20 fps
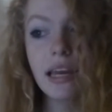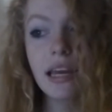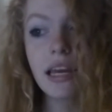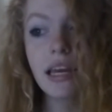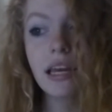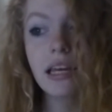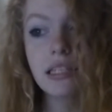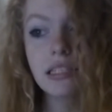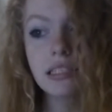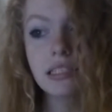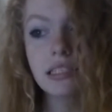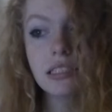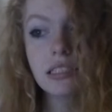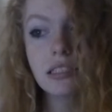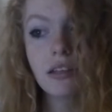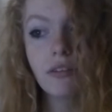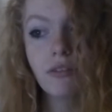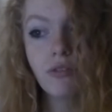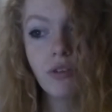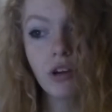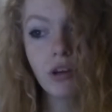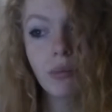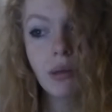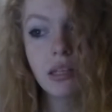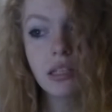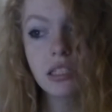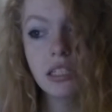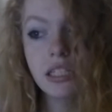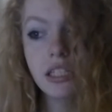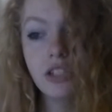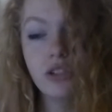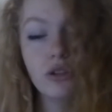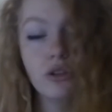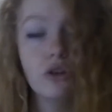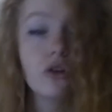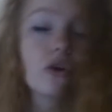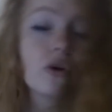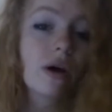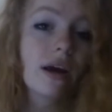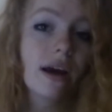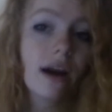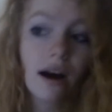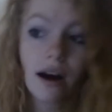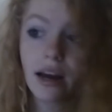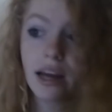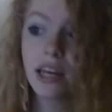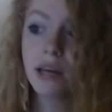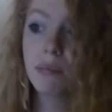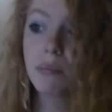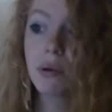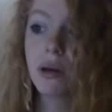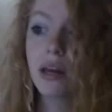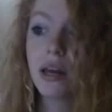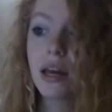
it is fundamentally to create hype,